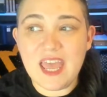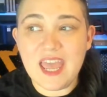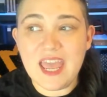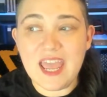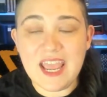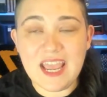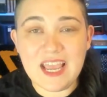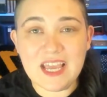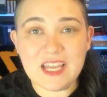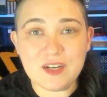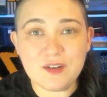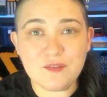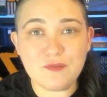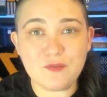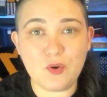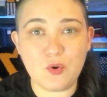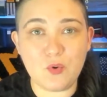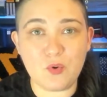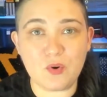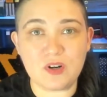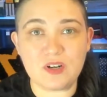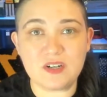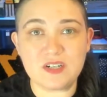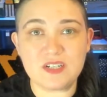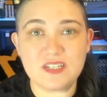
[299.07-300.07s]
And of
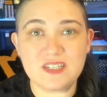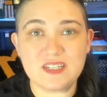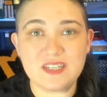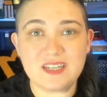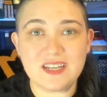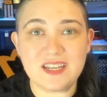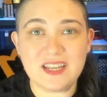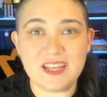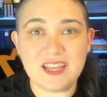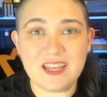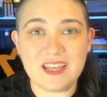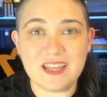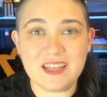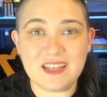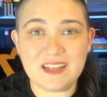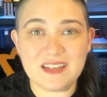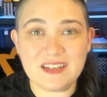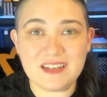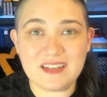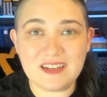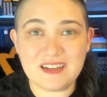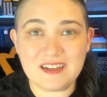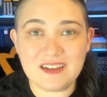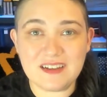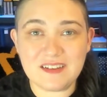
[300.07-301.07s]
course,
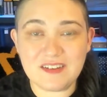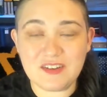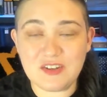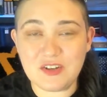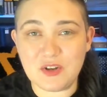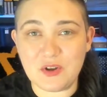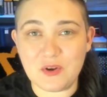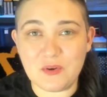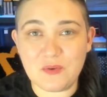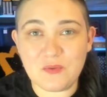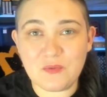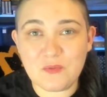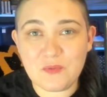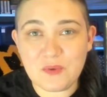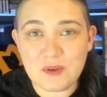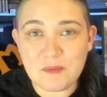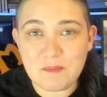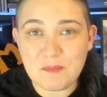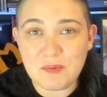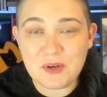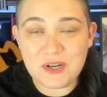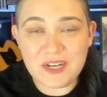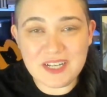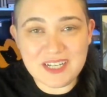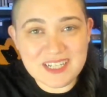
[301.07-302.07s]
in
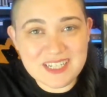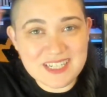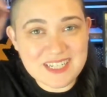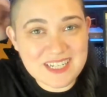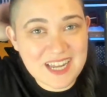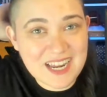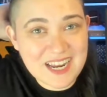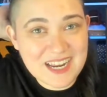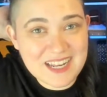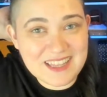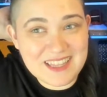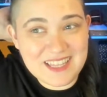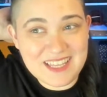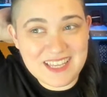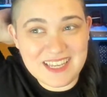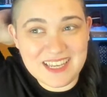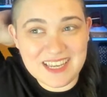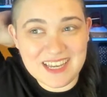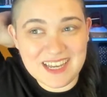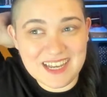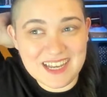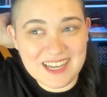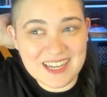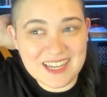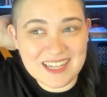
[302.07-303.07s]
putting aside
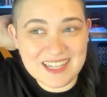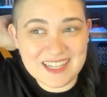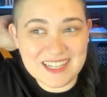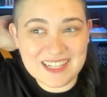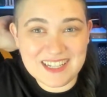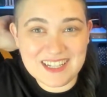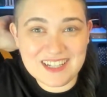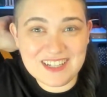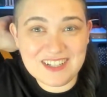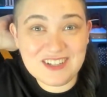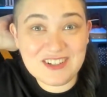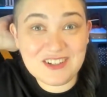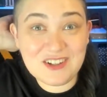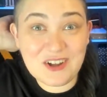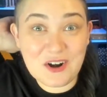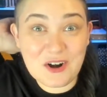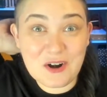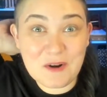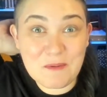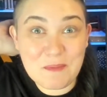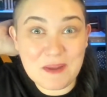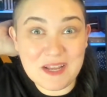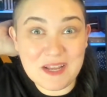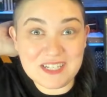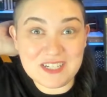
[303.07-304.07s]
the
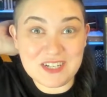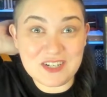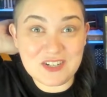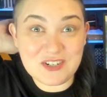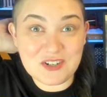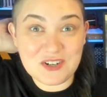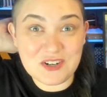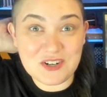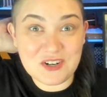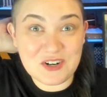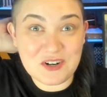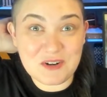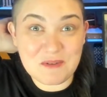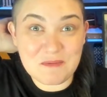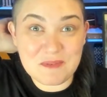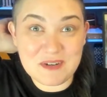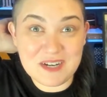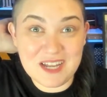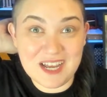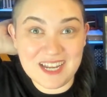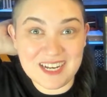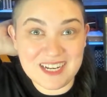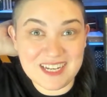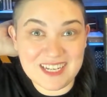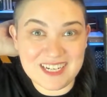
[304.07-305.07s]
LARP a term
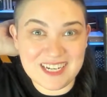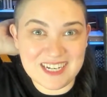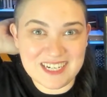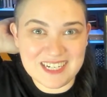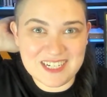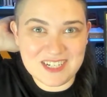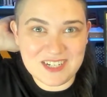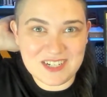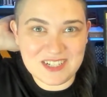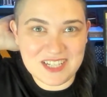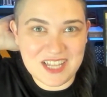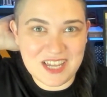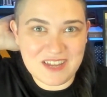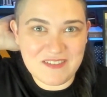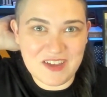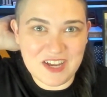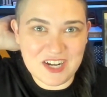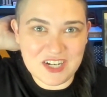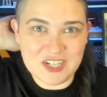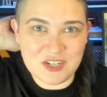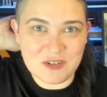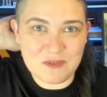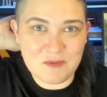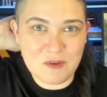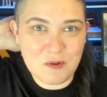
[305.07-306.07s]
not connected to live
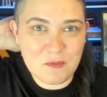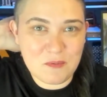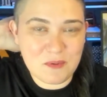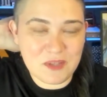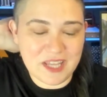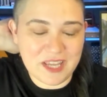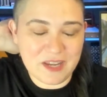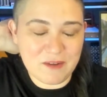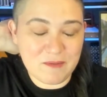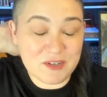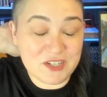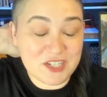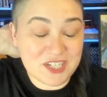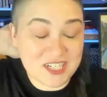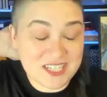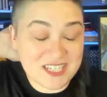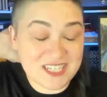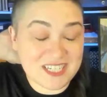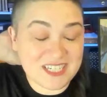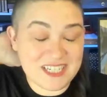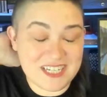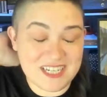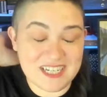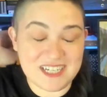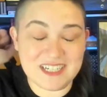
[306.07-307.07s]
action role playing, which is
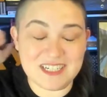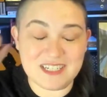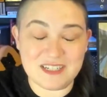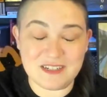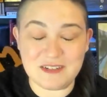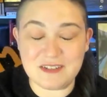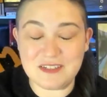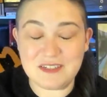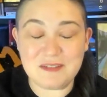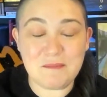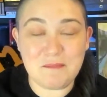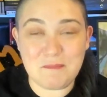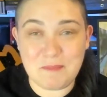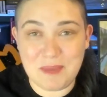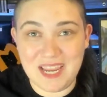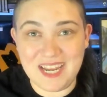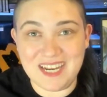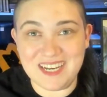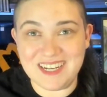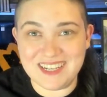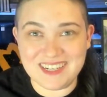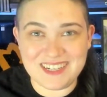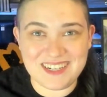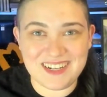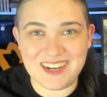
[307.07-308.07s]
indeed a
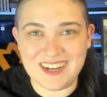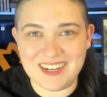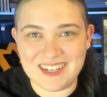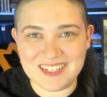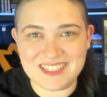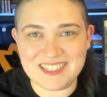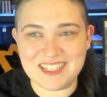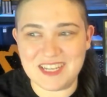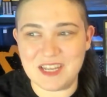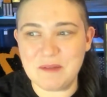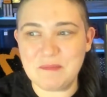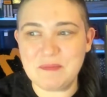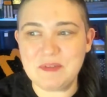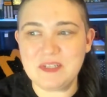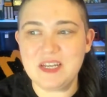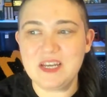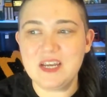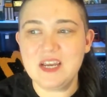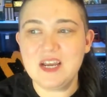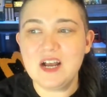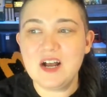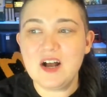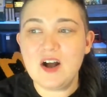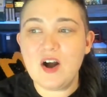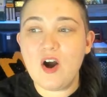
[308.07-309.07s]
debated concept,
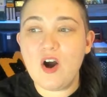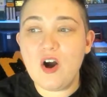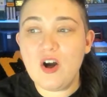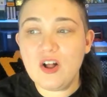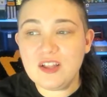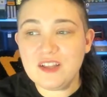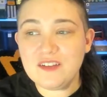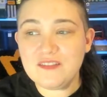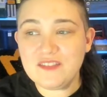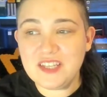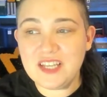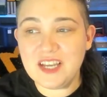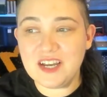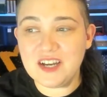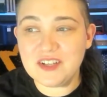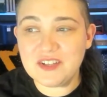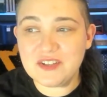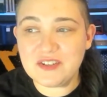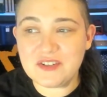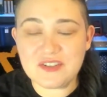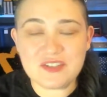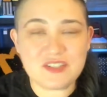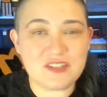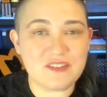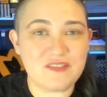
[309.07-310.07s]
all of the
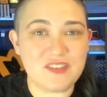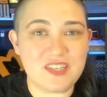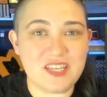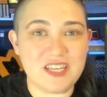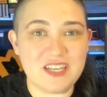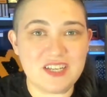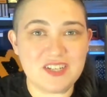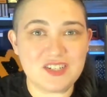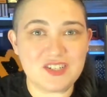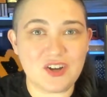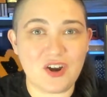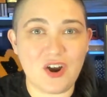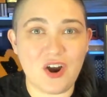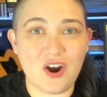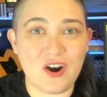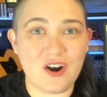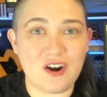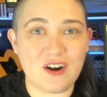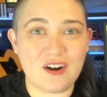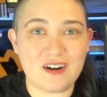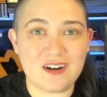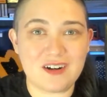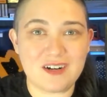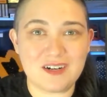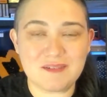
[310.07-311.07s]
others of these
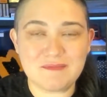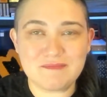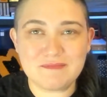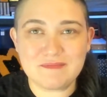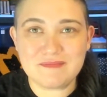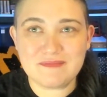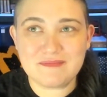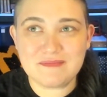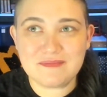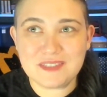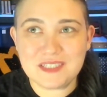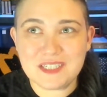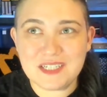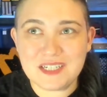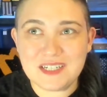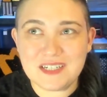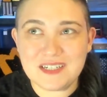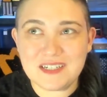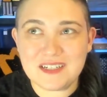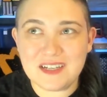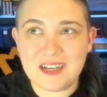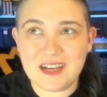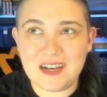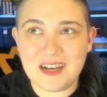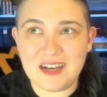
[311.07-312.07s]
are
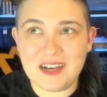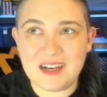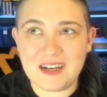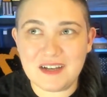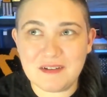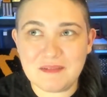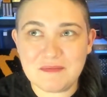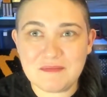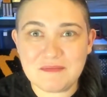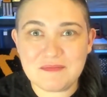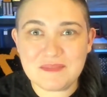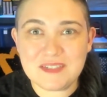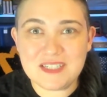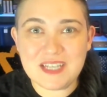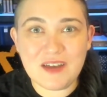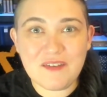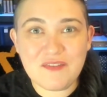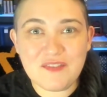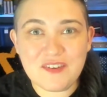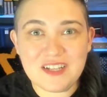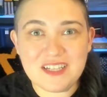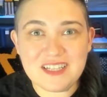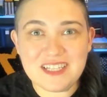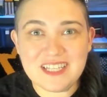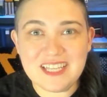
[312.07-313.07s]

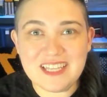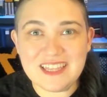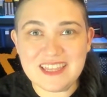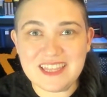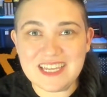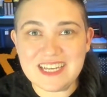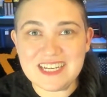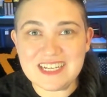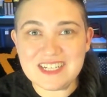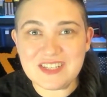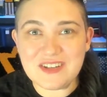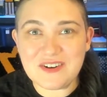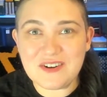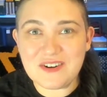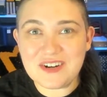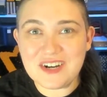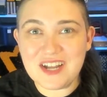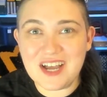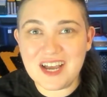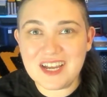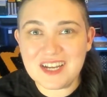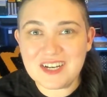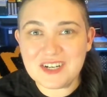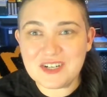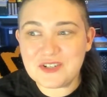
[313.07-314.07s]
definitely things that are
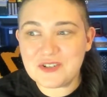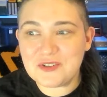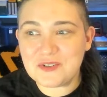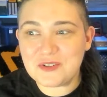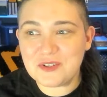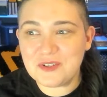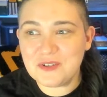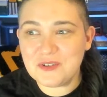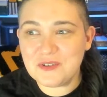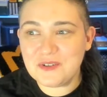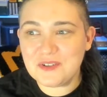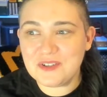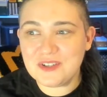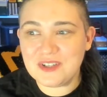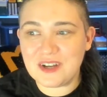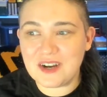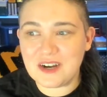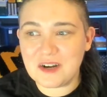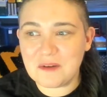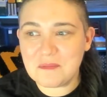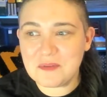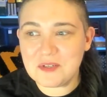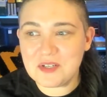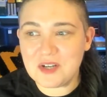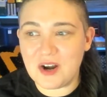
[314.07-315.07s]
not true.
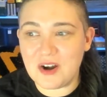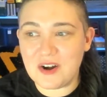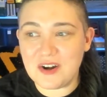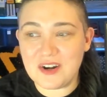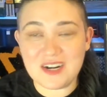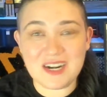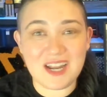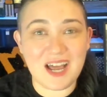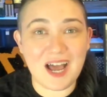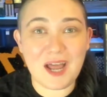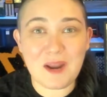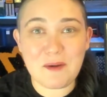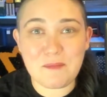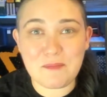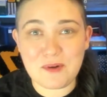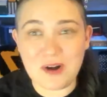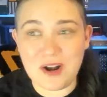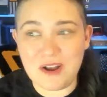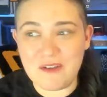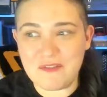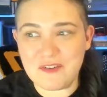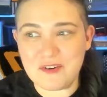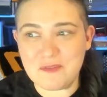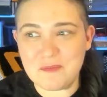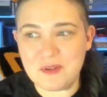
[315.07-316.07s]
LARPs are not
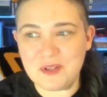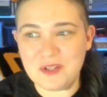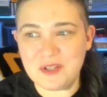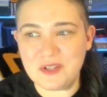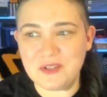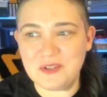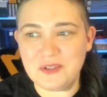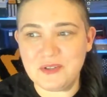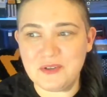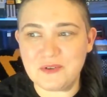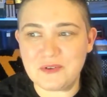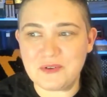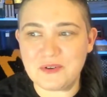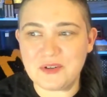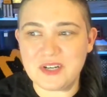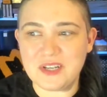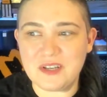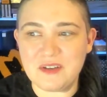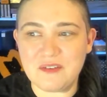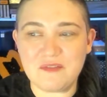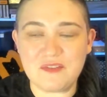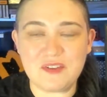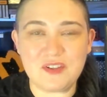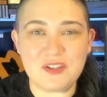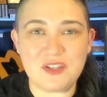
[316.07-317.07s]
profitable and
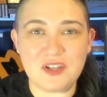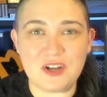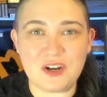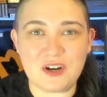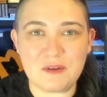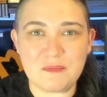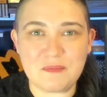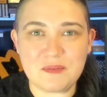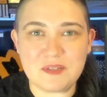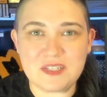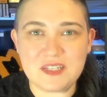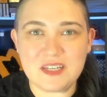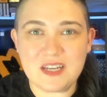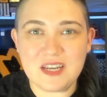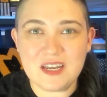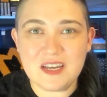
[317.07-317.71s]
lucrative. LARPs,